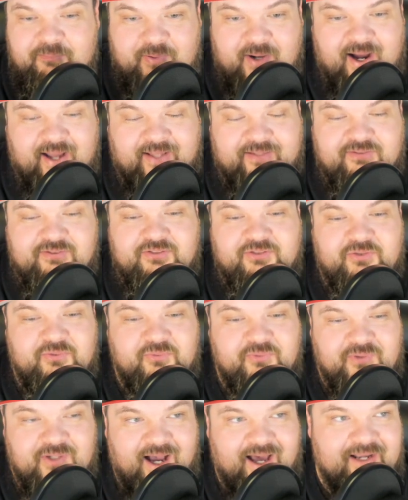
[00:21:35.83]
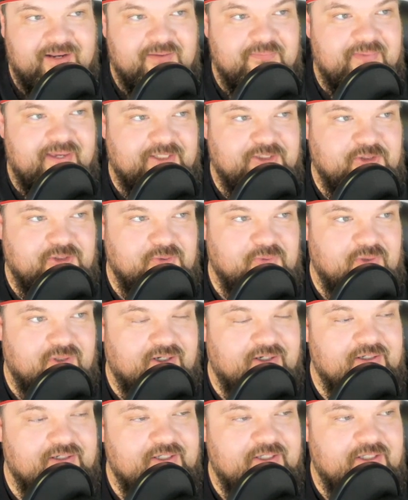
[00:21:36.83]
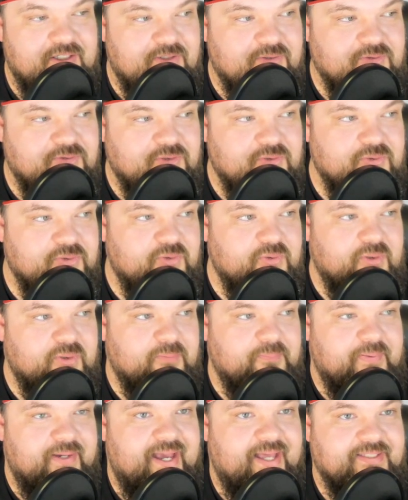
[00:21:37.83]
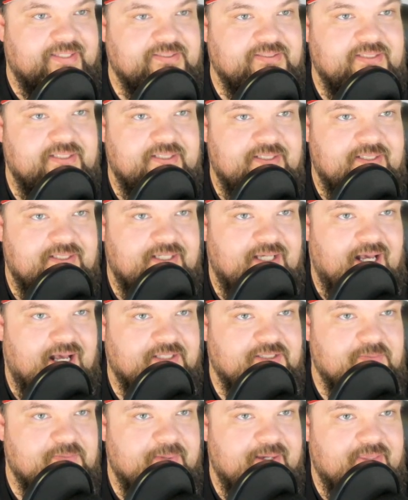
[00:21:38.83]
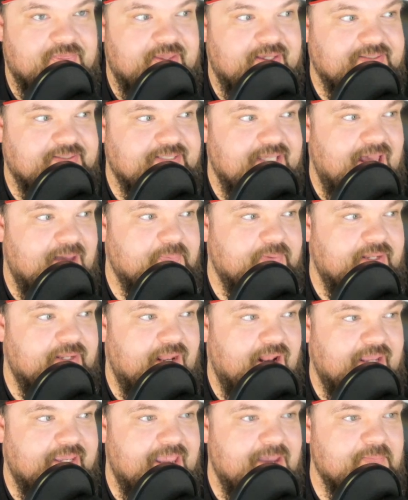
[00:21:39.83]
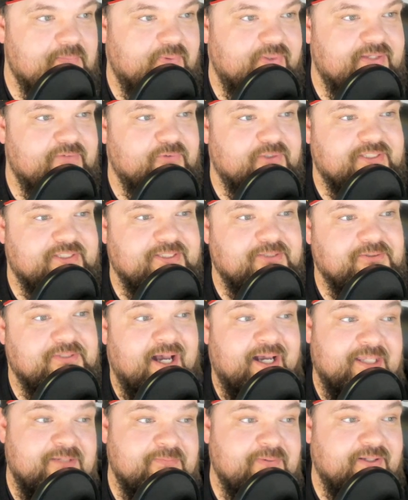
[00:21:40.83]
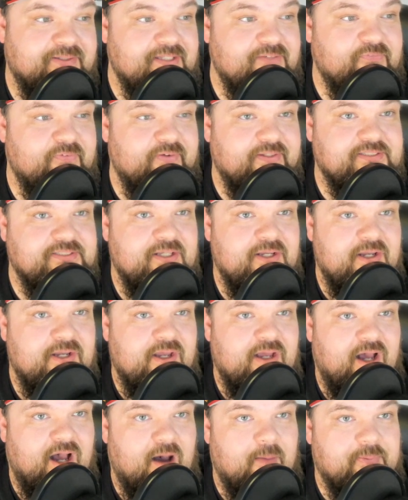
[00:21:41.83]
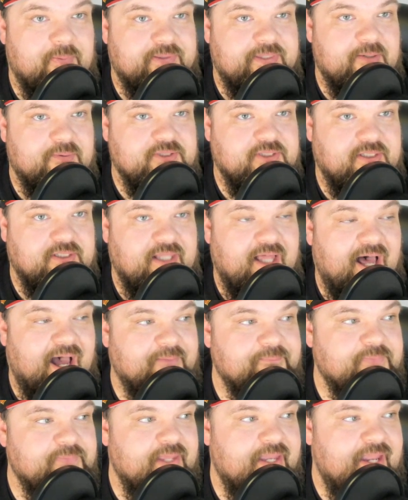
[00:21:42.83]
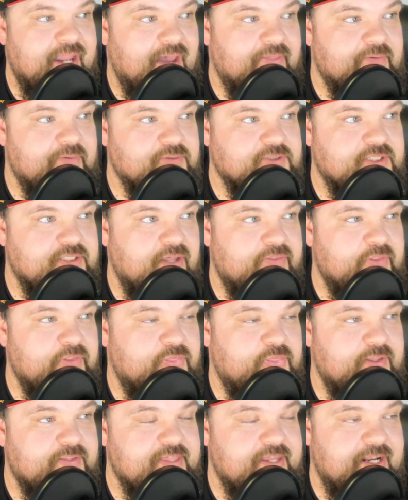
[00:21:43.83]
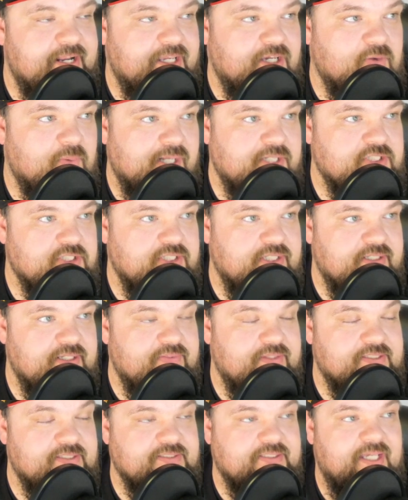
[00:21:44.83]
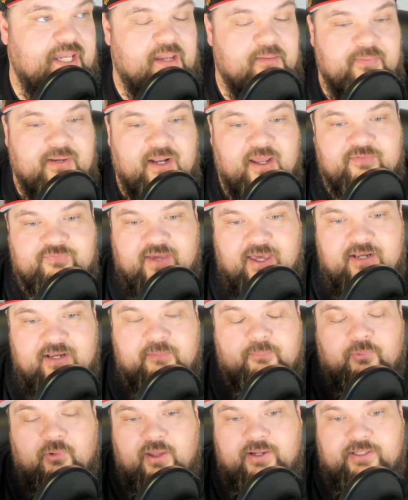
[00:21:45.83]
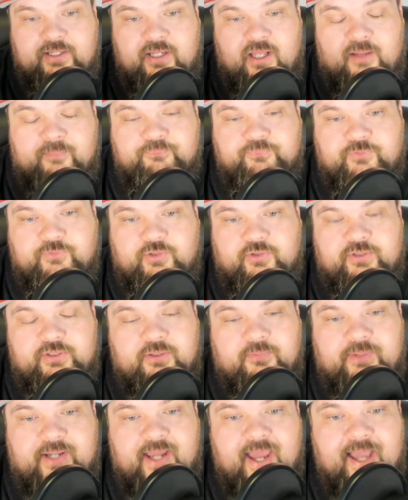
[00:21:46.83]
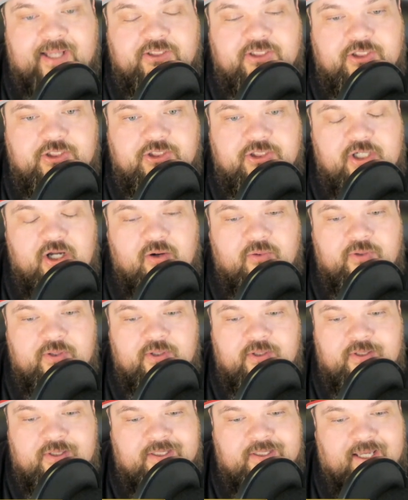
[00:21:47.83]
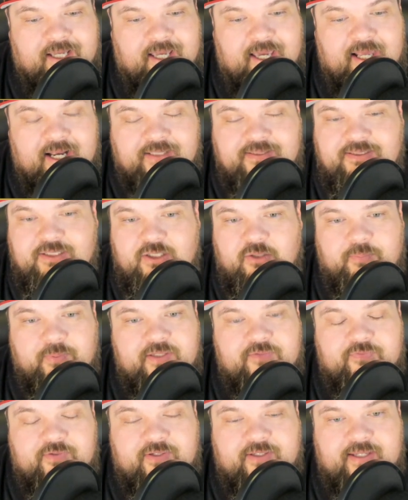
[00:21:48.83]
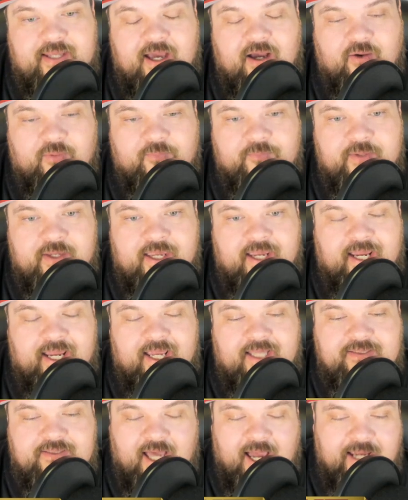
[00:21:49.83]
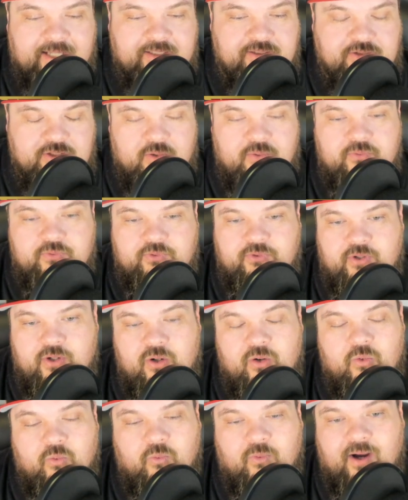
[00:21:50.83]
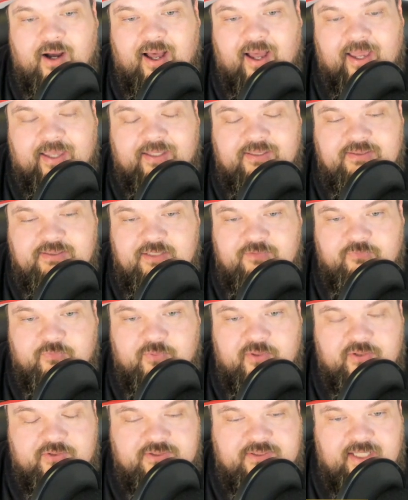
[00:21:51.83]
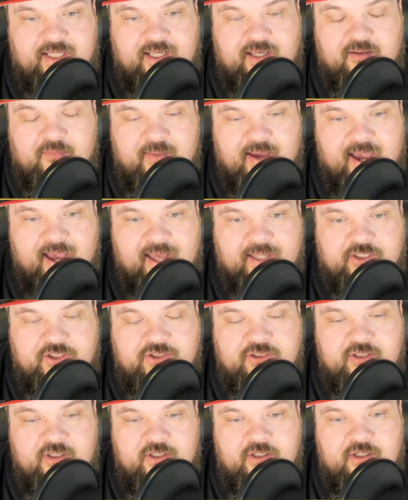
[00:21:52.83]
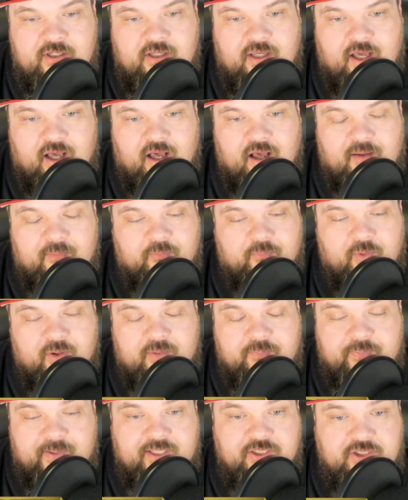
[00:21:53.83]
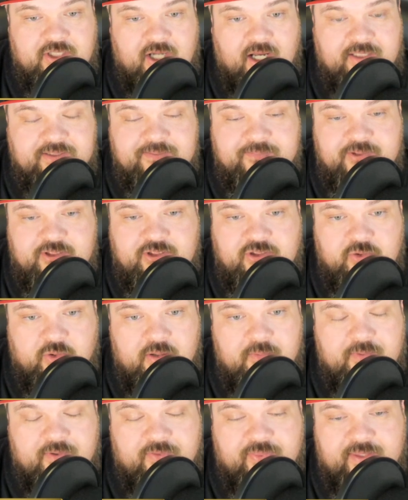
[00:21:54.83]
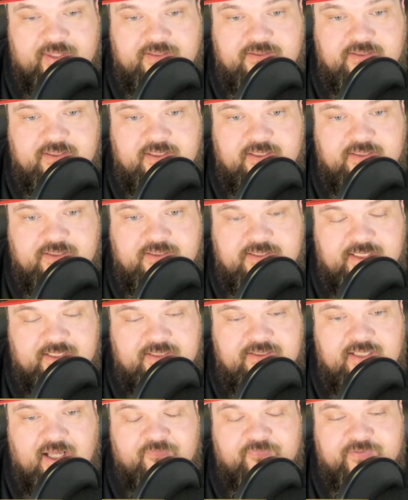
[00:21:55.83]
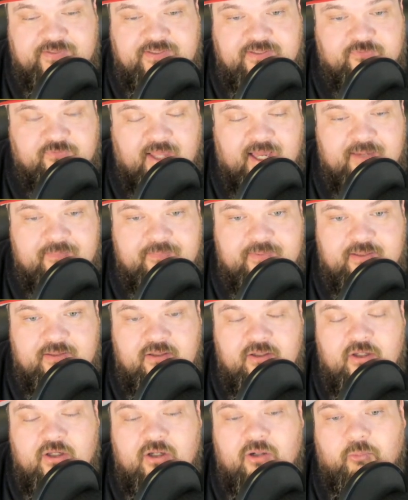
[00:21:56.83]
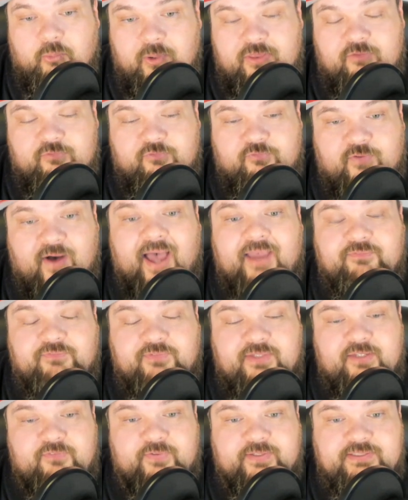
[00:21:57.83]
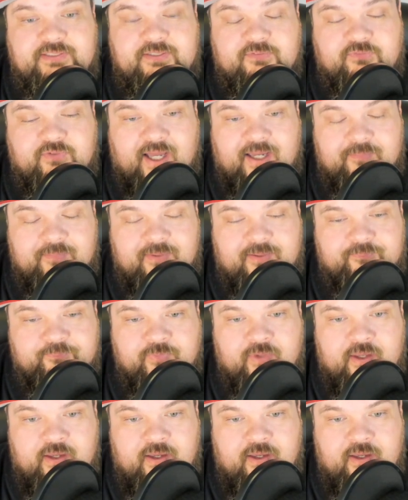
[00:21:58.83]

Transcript: But you got to make sure you do your best to make things happen. And I can't believe we're still talking about defense, but there was a lot. And there was another thing that I questioned in this game, and I've kind of brought it up during the reaction show, and I still believe it now, is I don't know why Steve Wilks didn't match what Ben Johnson was doing with his 6 offensive linemen with 5 defensive linemen.